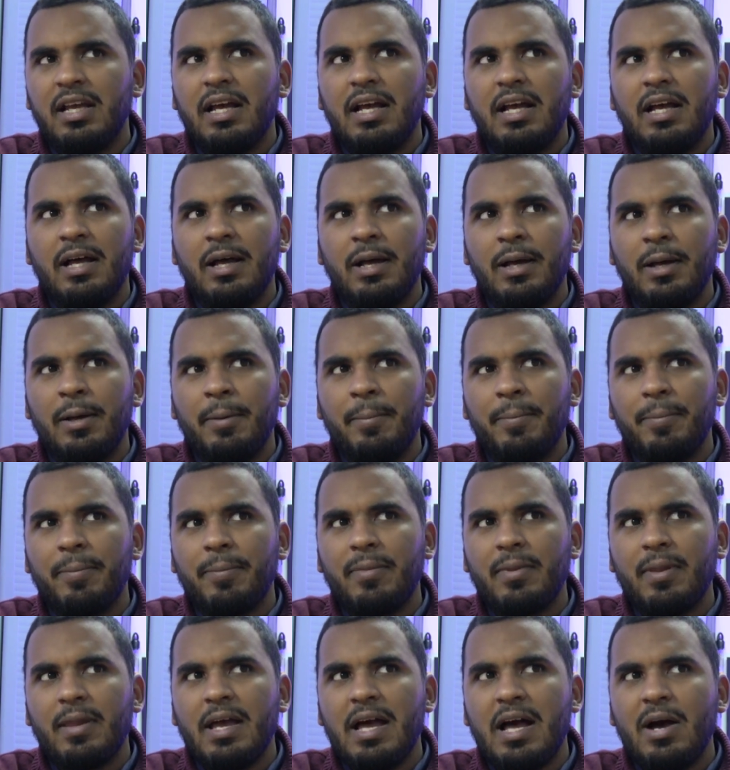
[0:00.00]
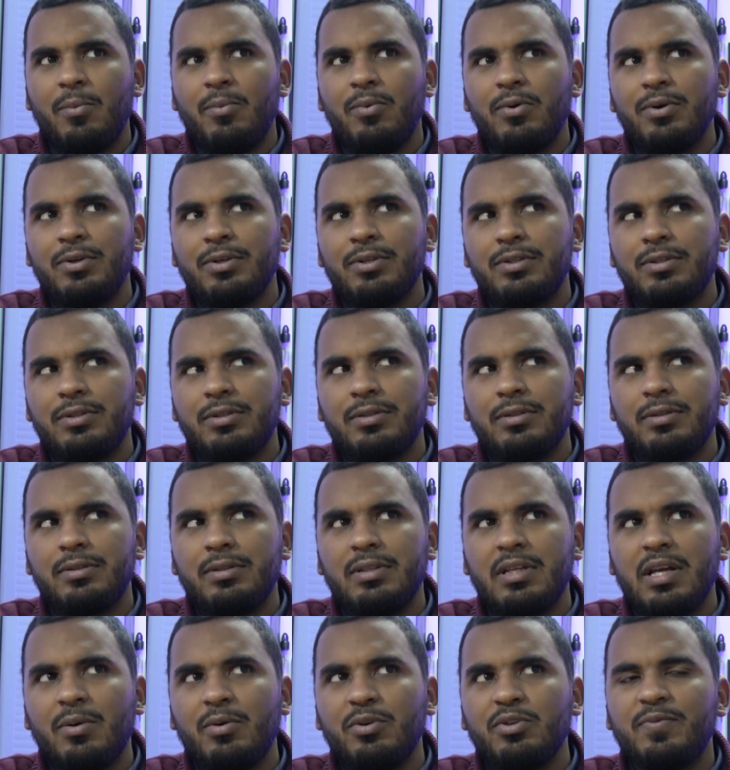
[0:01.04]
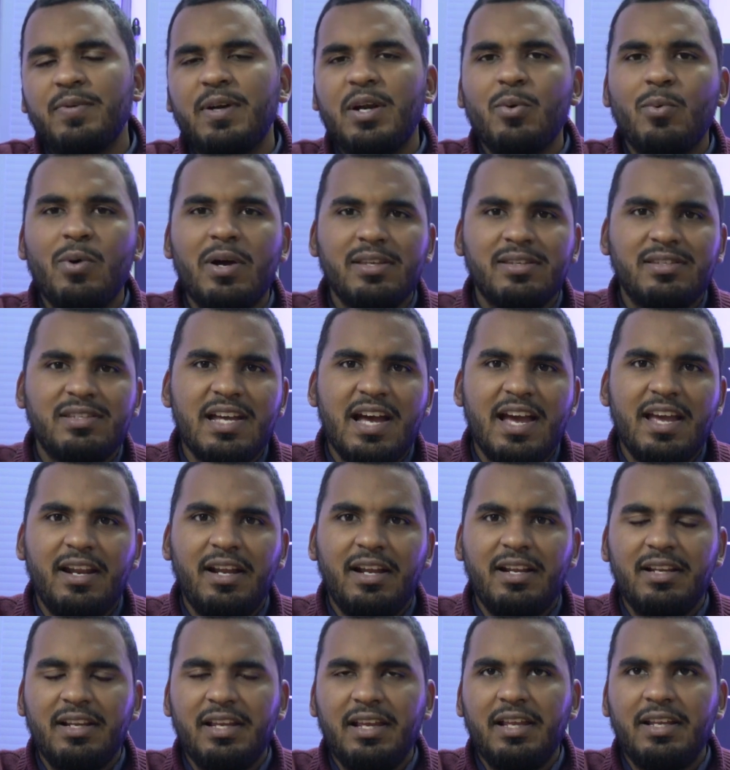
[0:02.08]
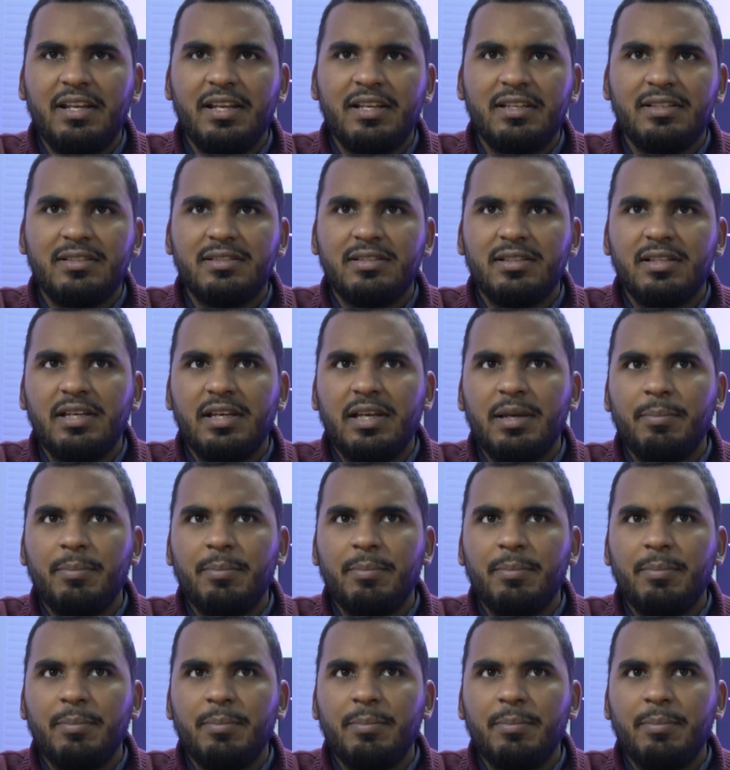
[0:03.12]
I was very one-sided in this.